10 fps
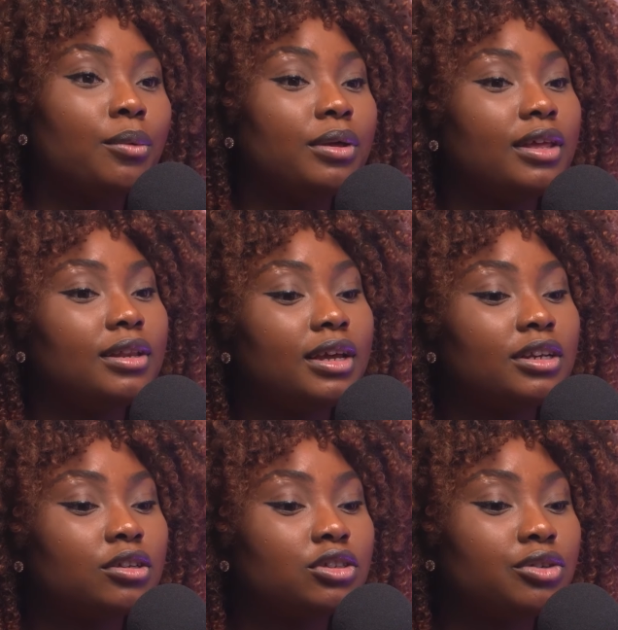within the
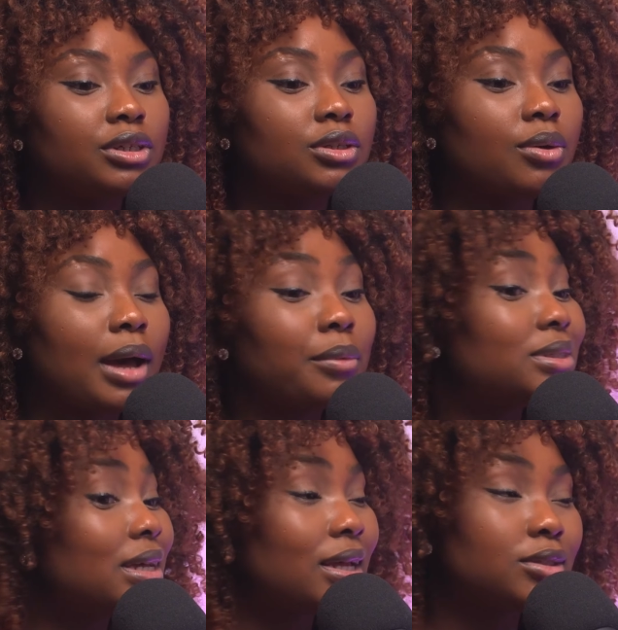industry. So I would
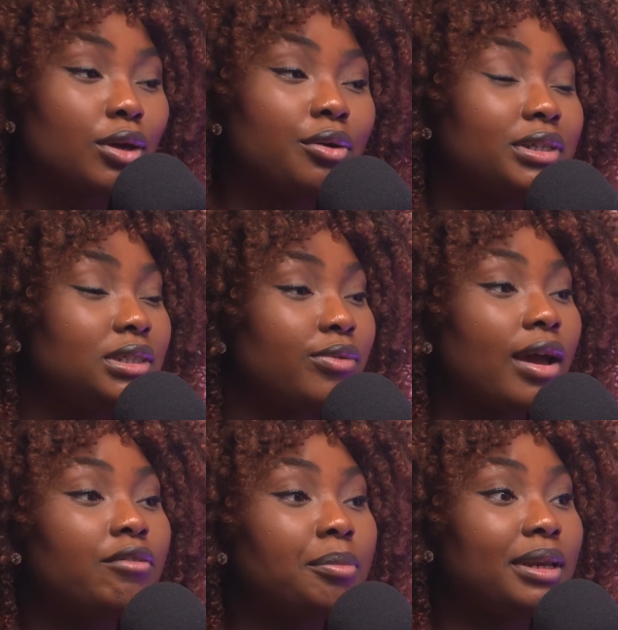say that security is for
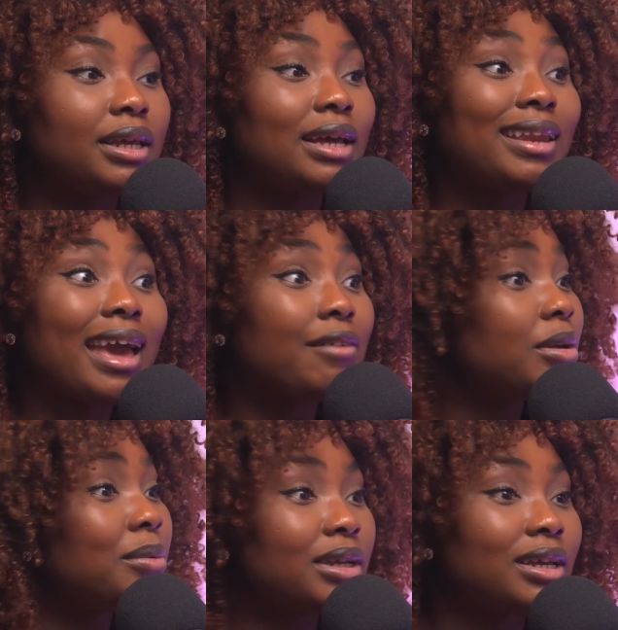everybody and
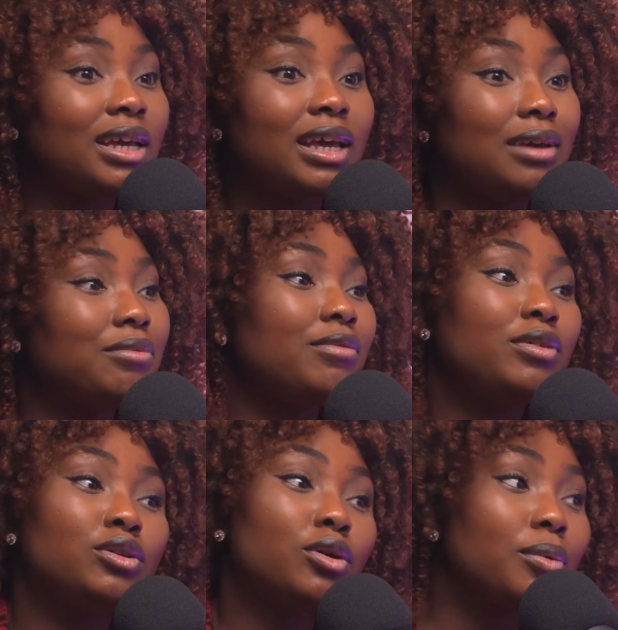everybody, even if
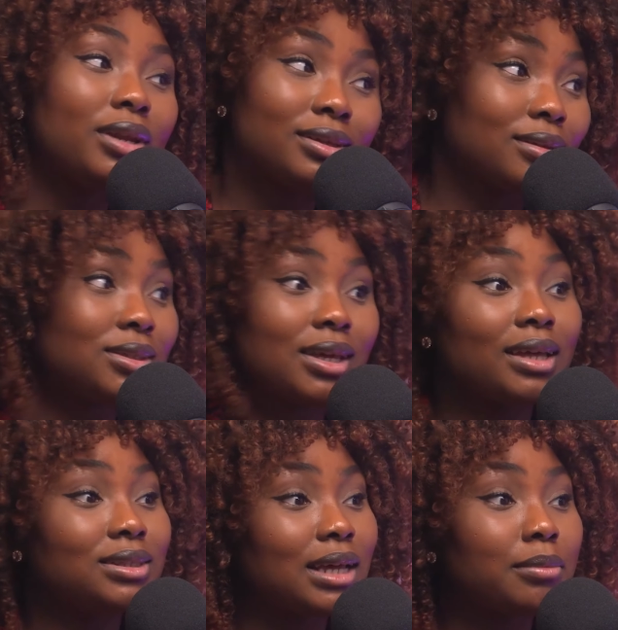you don't want to get
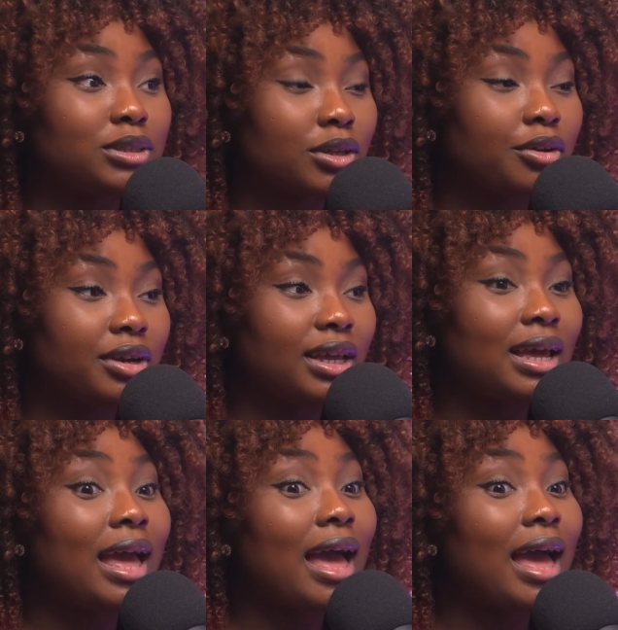into cybersecurity,